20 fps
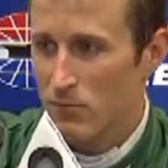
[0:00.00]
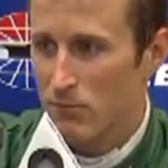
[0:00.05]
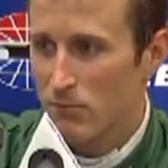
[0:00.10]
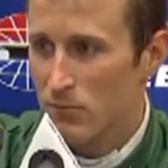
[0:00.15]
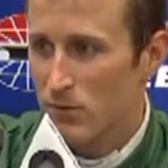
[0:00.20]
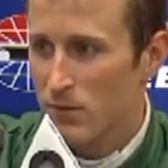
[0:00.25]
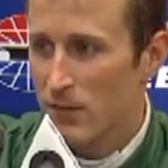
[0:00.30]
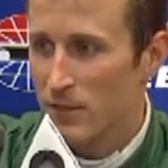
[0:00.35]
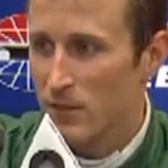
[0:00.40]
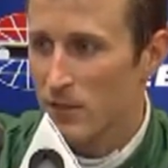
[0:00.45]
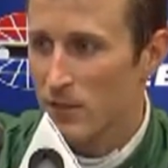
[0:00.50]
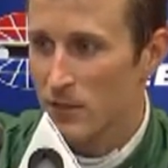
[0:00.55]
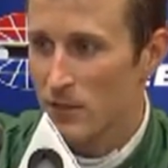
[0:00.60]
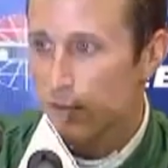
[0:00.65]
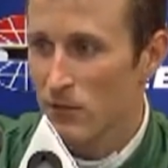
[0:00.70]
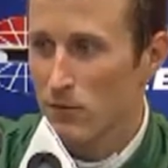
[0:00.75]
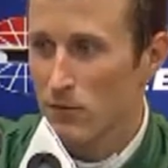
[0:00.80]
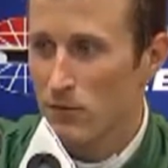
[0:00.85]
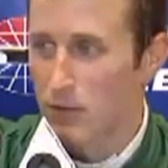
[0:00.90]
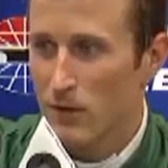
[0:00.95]
nice to
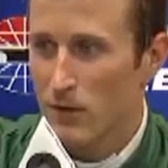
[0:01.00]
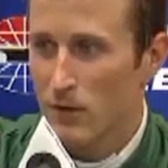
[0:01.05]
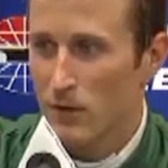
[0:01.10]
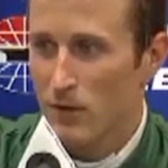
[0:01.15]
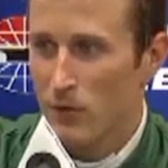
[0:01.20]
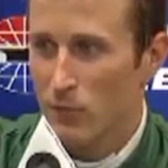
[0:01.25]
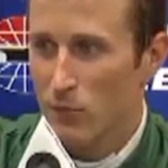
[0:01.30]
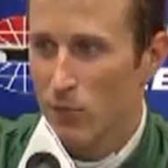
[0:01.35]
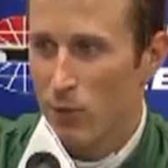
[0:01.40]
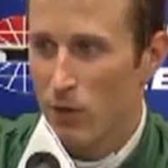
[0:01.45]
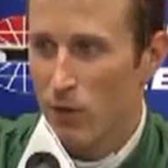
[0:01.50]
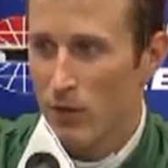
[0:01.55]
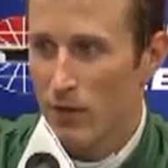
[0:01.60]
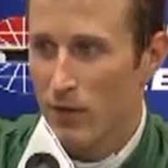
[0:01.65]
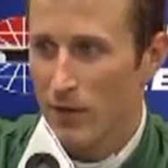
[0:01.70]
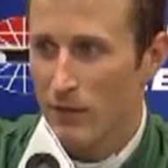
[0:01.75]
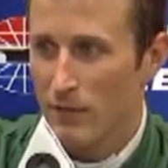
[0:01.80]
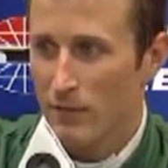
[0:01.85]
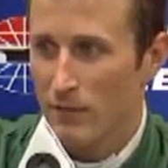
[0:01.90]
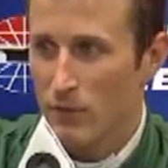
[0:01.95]
be part of
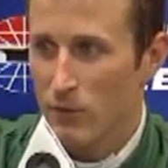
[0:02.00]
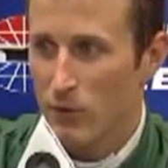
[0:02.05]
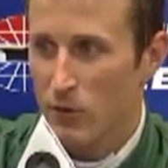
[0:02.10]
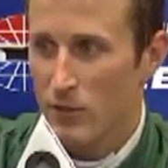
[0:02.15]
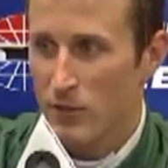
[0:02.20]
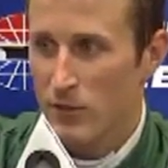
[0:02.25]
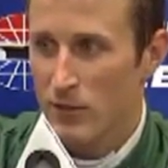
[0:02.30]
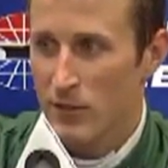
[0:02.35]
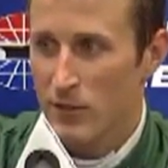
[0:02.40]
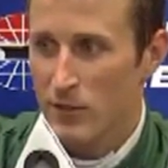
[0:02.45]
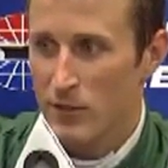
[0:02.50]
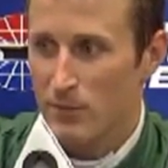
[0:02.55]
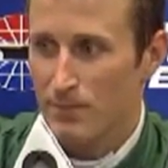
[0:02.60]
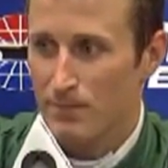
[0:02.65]
that organization.